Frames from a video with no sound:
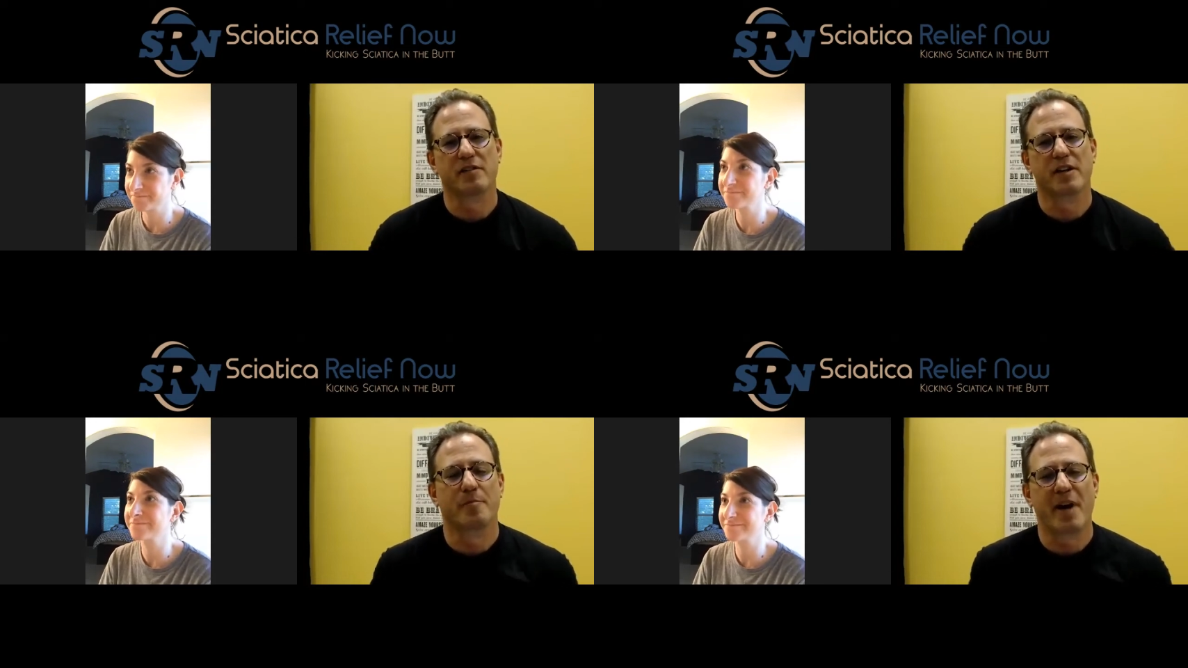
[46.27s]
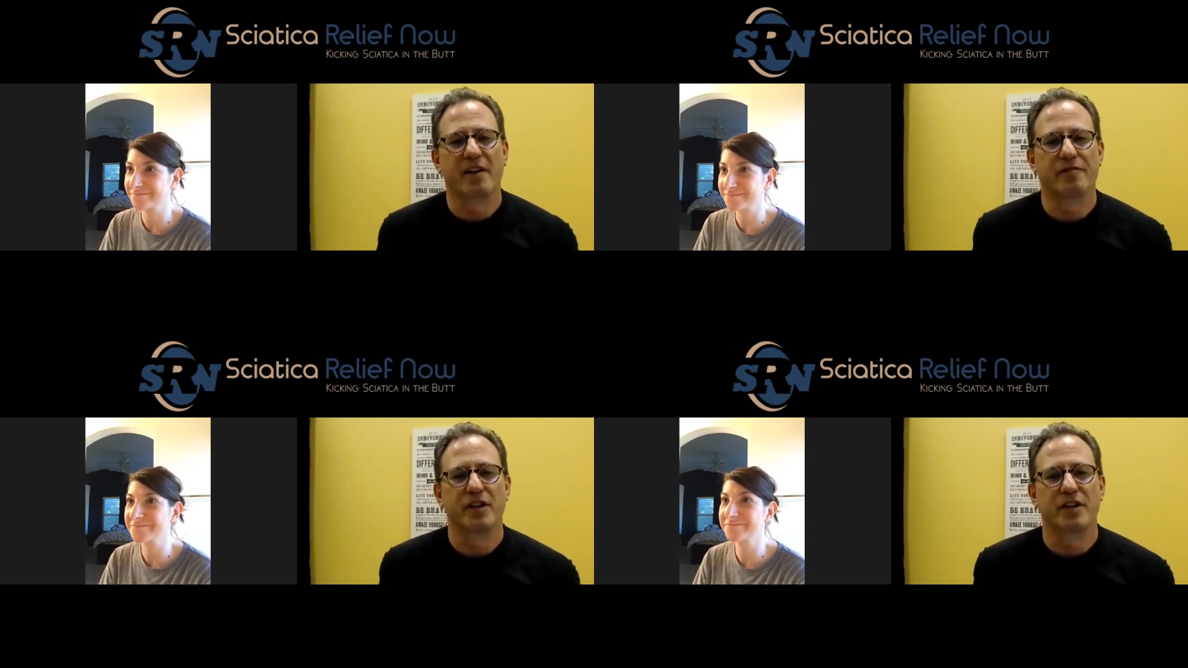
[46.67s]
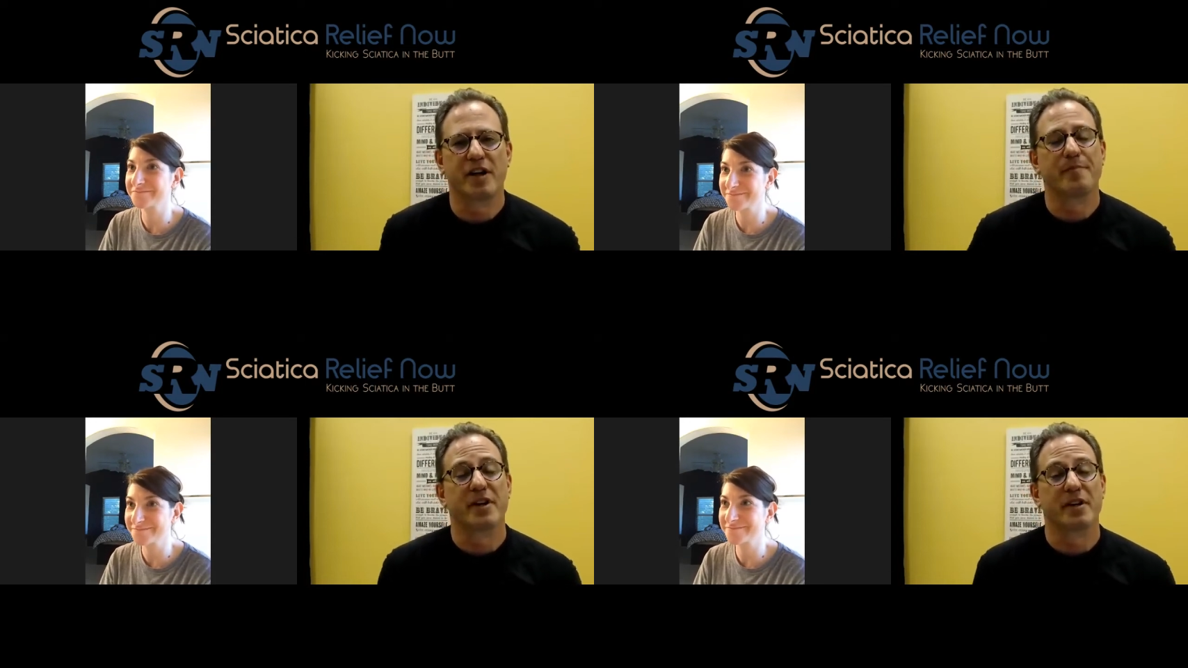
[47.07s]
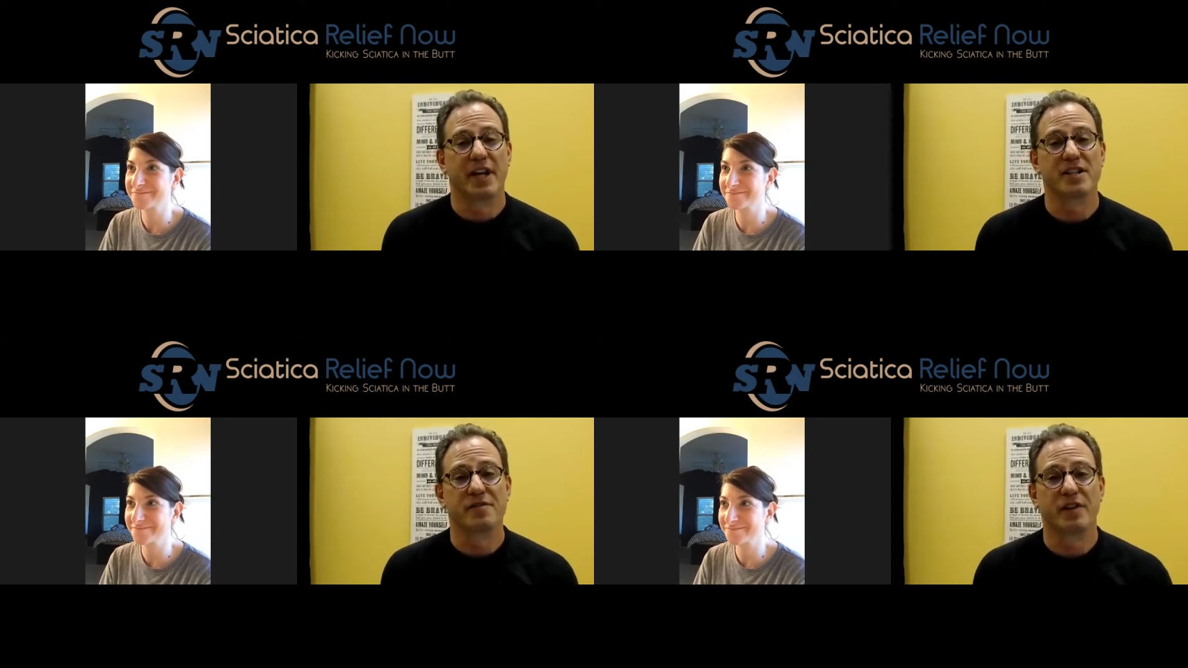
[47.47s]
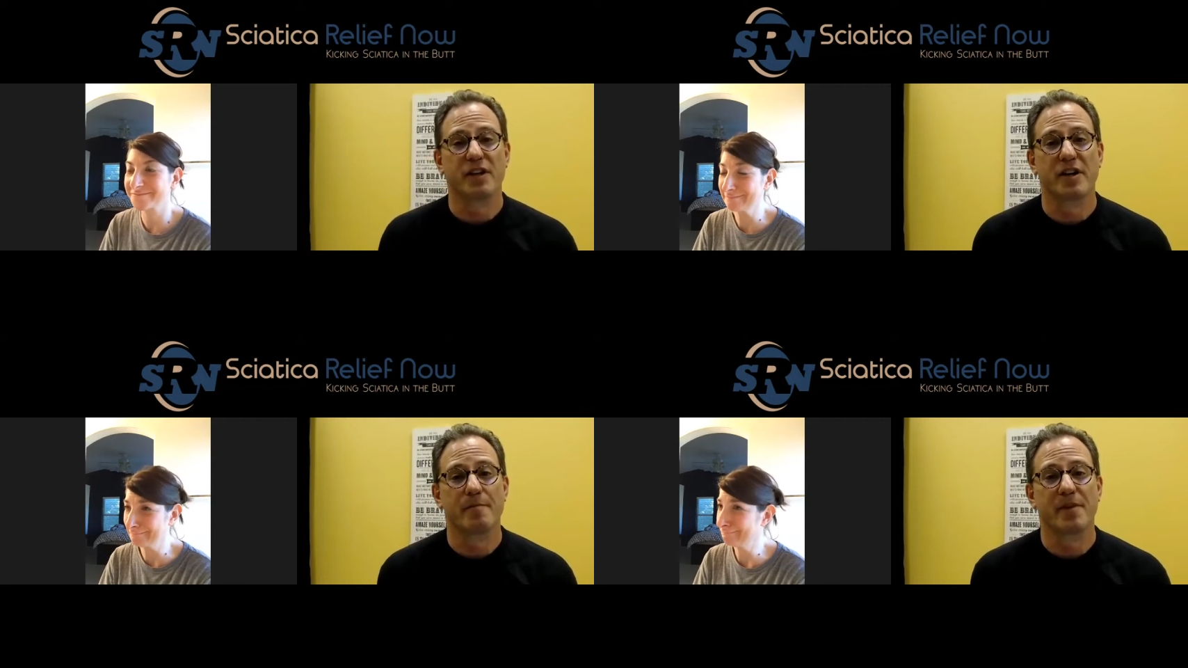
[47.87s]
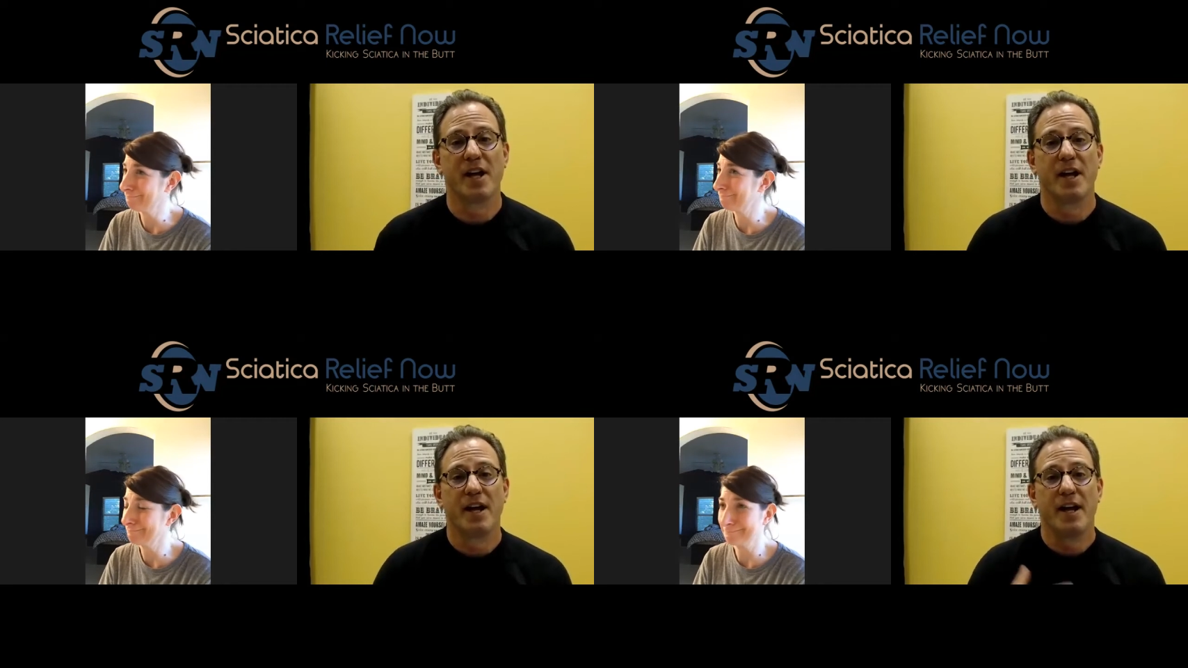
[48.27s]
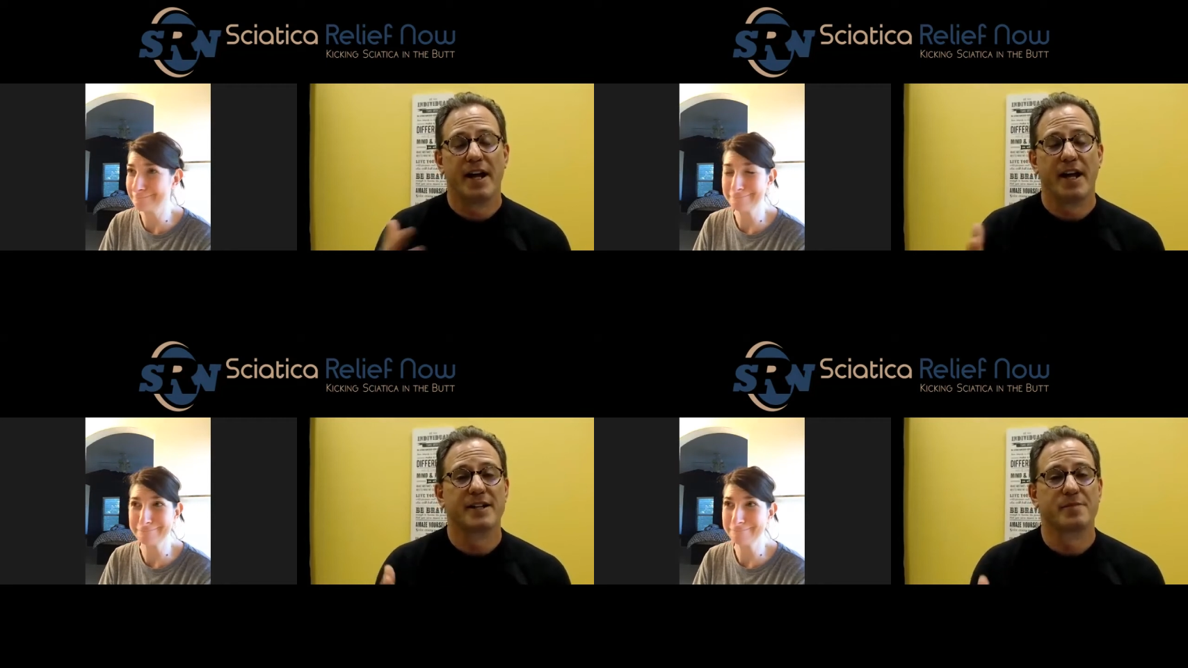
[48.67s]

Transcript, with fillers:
Speaker 1: And her back flared up and her legs flared up. And it's